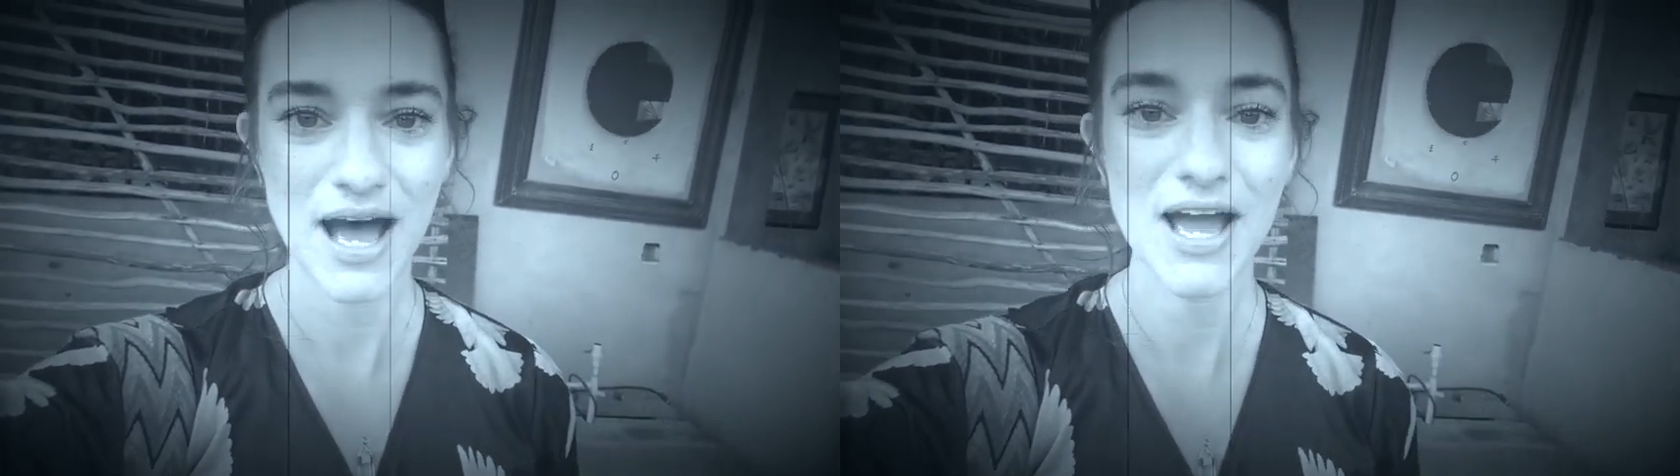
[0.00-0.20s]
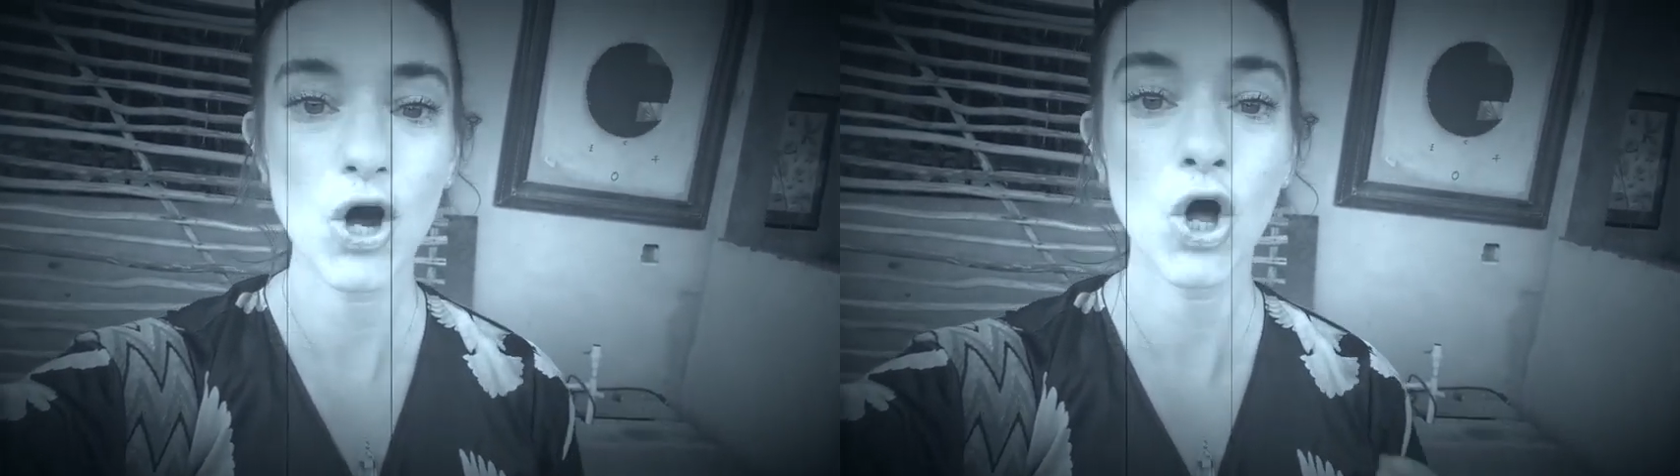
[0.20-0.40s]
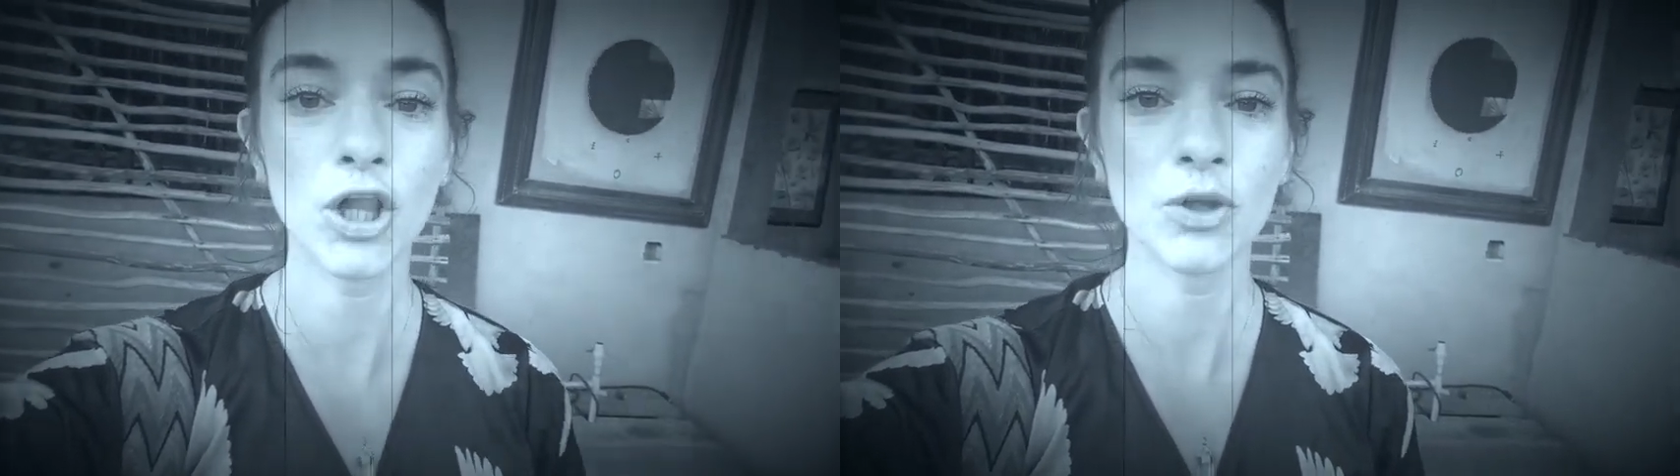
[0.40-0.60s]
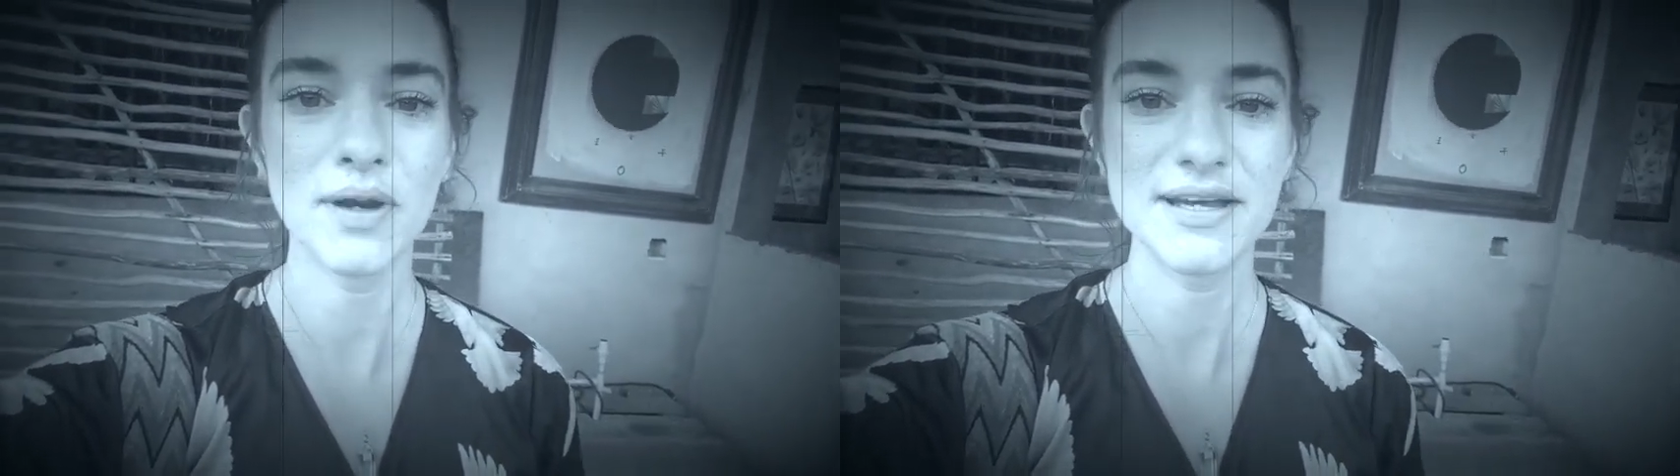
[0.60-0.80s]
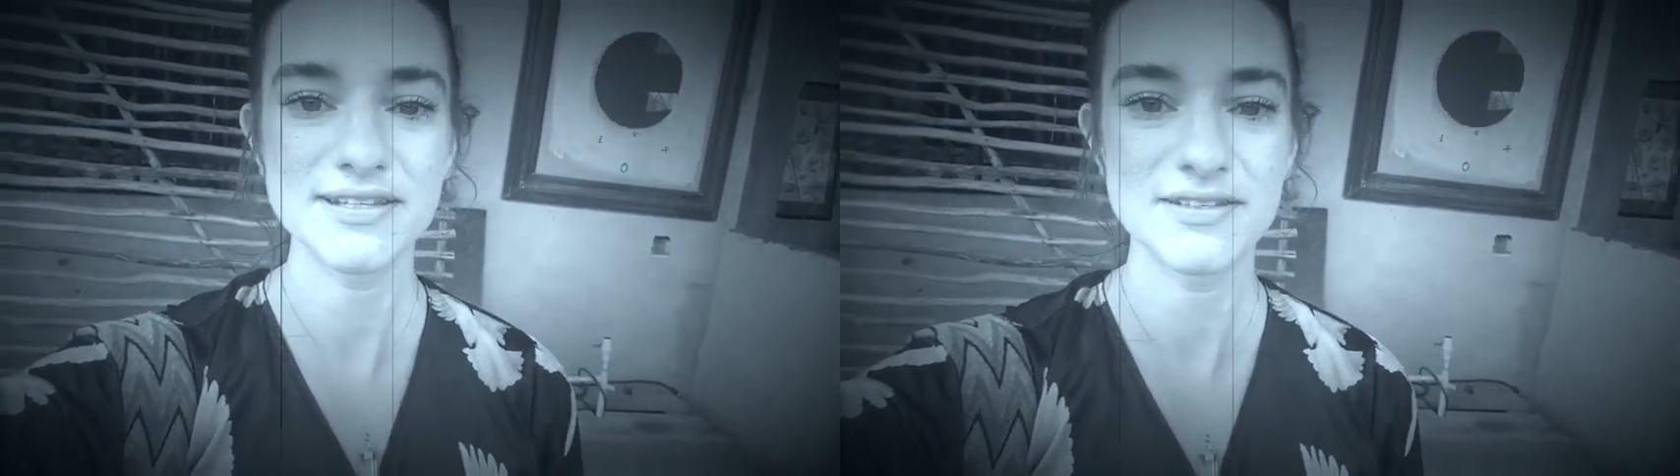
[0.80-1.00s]
I
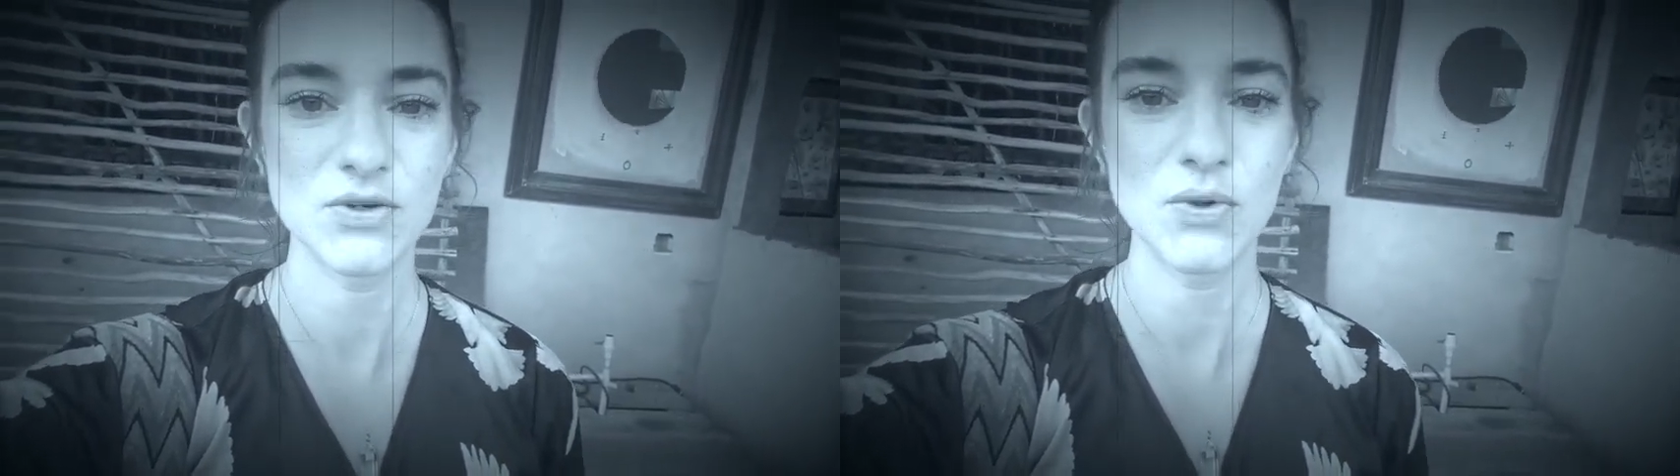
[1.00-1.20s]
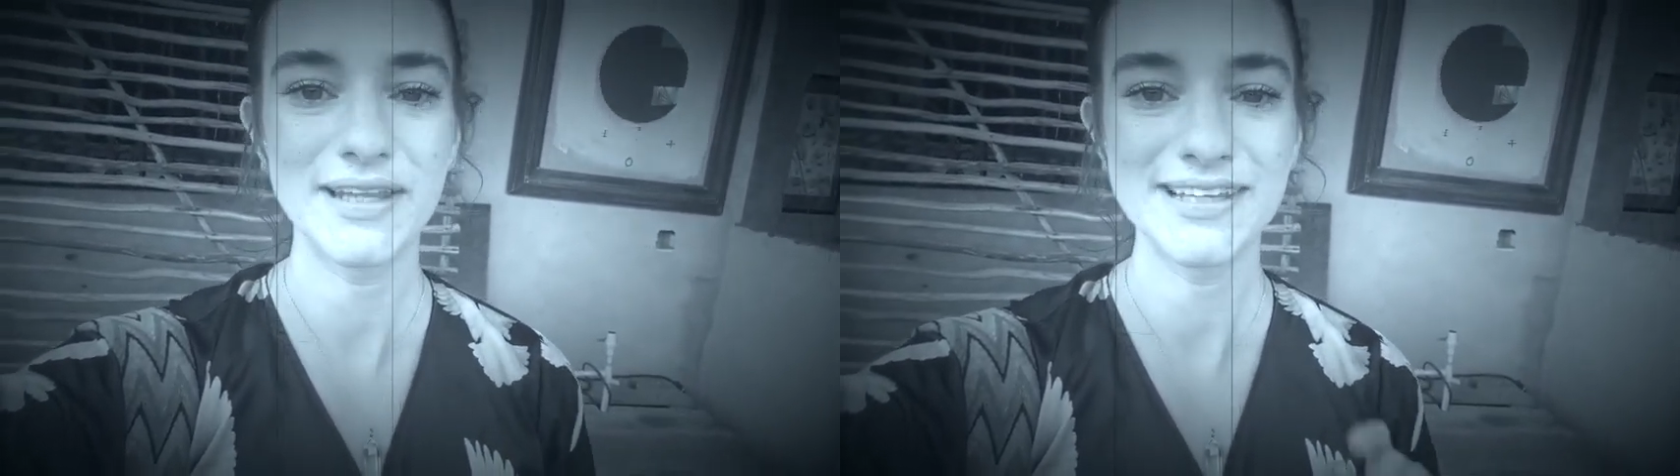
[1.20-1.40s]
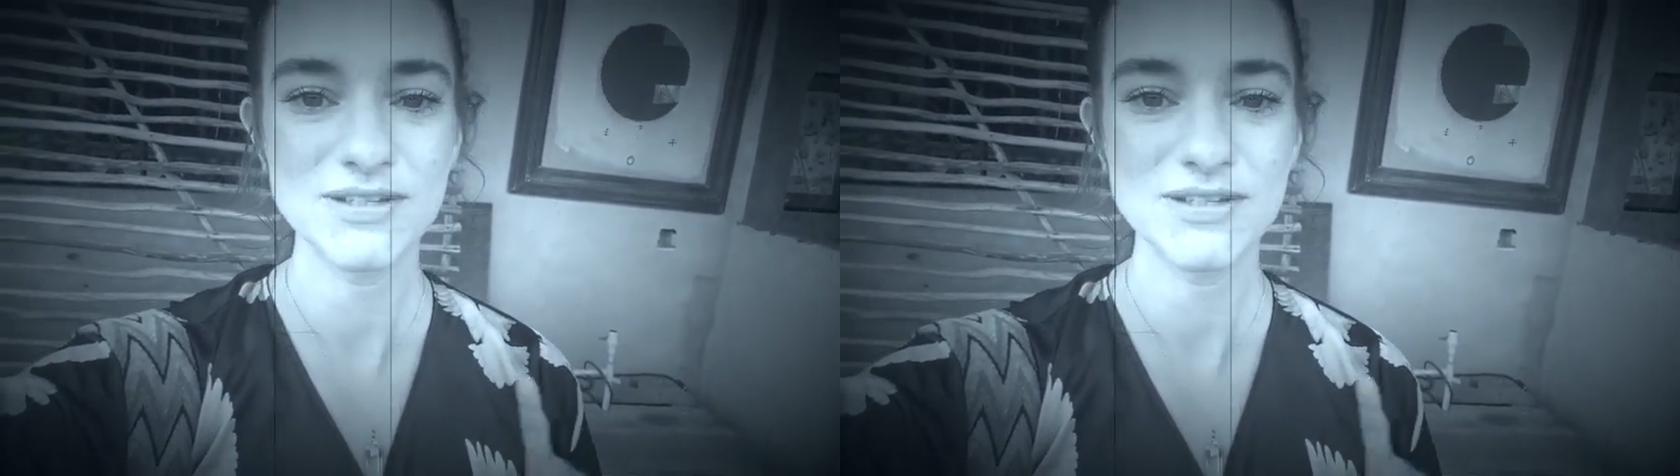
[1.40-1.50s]
always do at